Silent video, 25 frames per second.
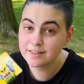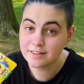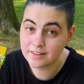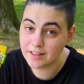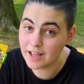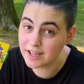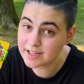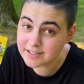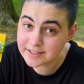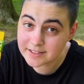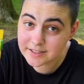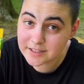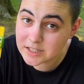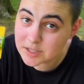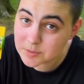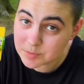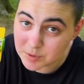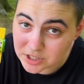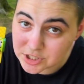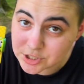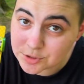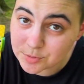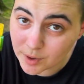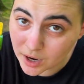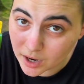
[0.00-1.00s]
last thing is
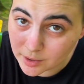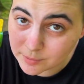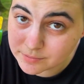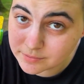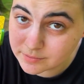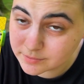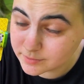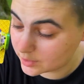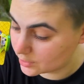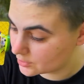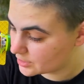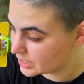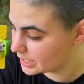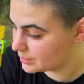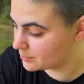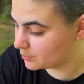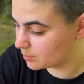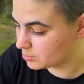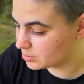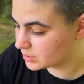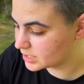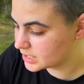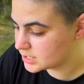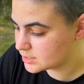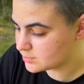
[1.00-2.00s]
SpongeBob. Okay, we're
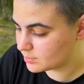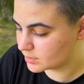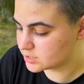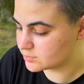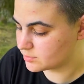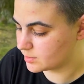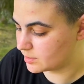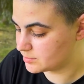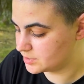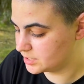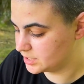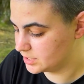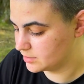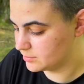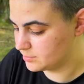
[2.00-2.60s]
putting SpongeBob in here